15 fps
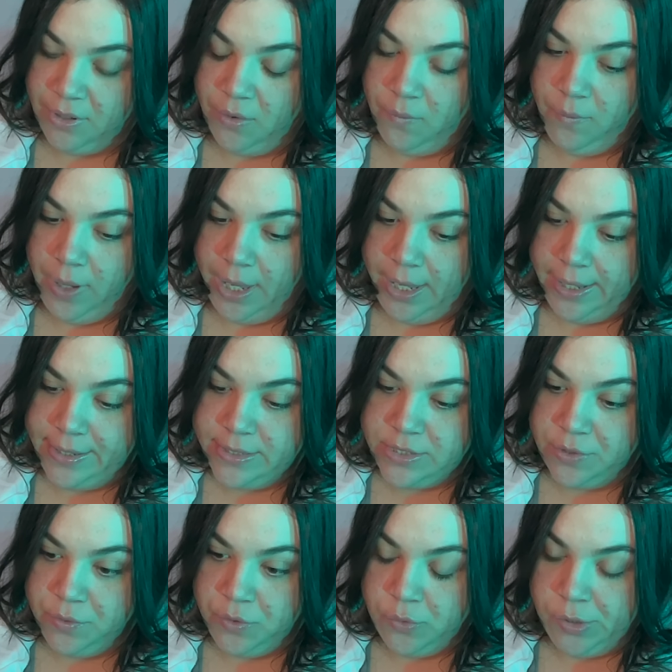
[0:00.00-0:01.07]
Okay, so
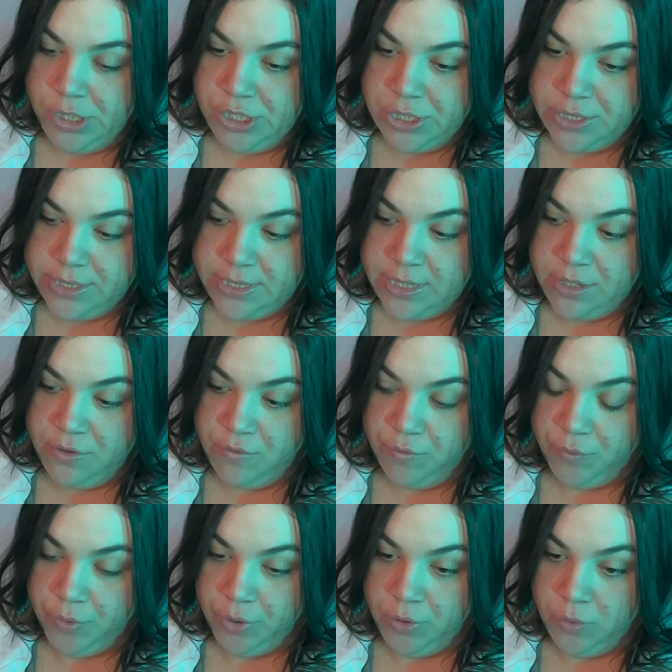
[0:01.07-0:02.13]
you're just in
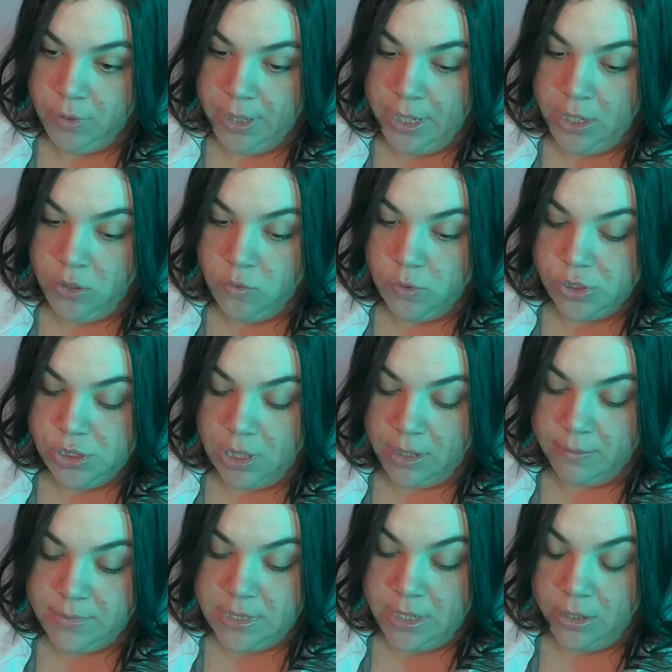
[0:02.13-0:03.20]
for your annual checkup
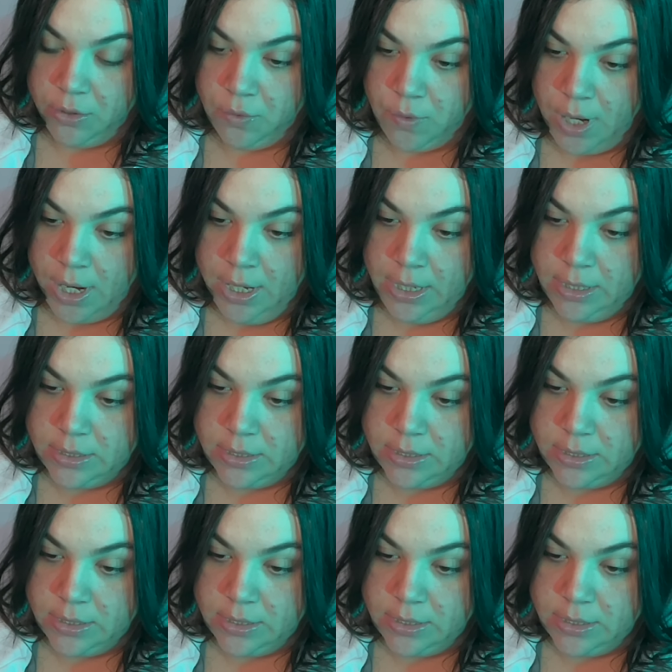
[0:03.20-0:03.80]
today, correct?